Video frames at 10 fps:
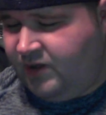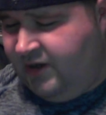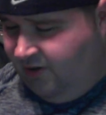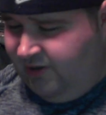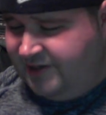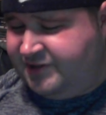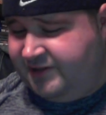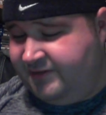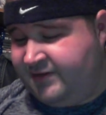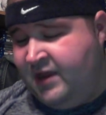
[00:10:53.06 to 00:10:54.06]

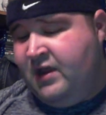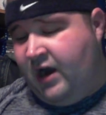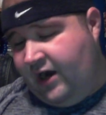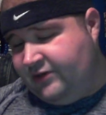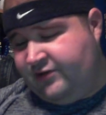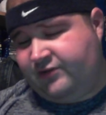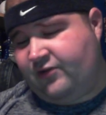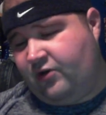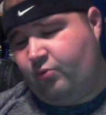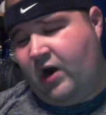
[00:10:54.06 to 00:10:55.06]
collections. Just
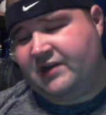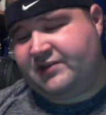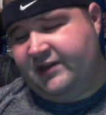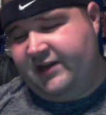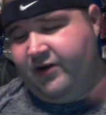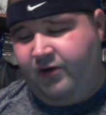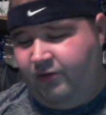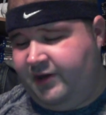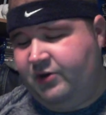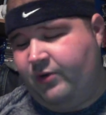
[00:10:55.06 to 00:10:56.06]
started watching the
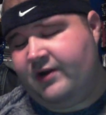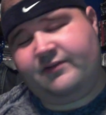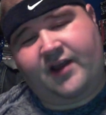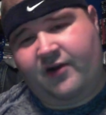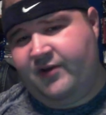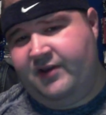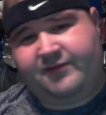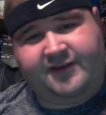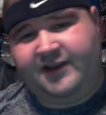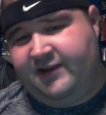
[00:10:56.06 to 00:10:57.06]
earlier ones. I already
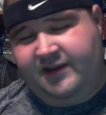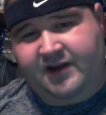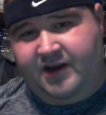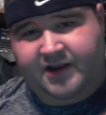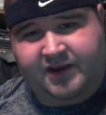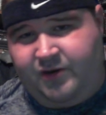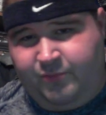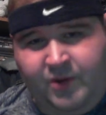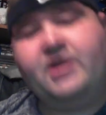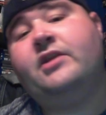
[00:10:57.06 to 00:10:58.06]
seen
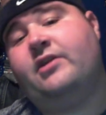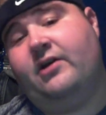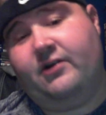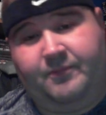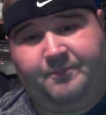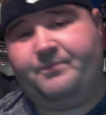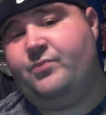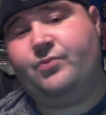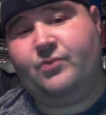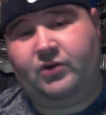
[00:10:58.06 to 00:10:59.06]
the
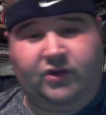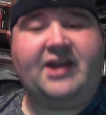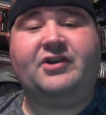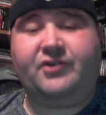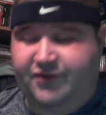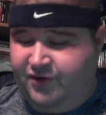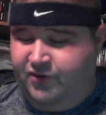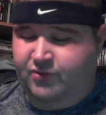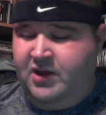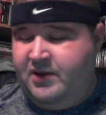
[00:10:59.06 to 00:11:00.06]
later
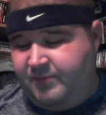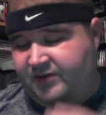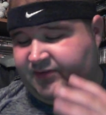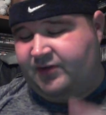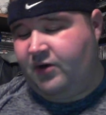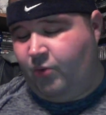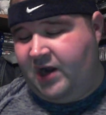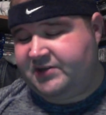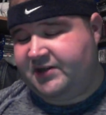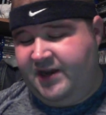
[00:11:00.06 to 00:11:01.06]
two, but started
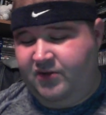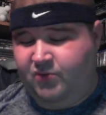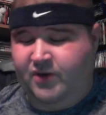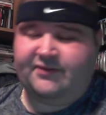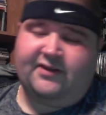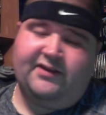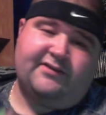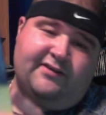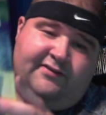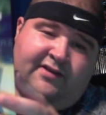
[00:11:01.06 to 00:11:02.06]
watching the other ones, and
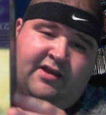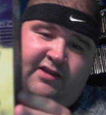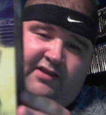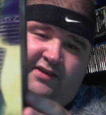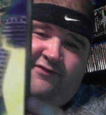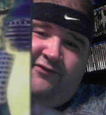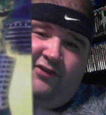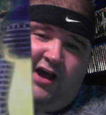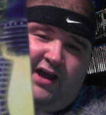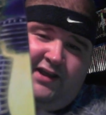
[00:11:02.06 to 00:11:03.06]
this is the
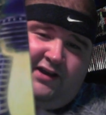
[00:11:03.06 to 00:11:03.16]
Fly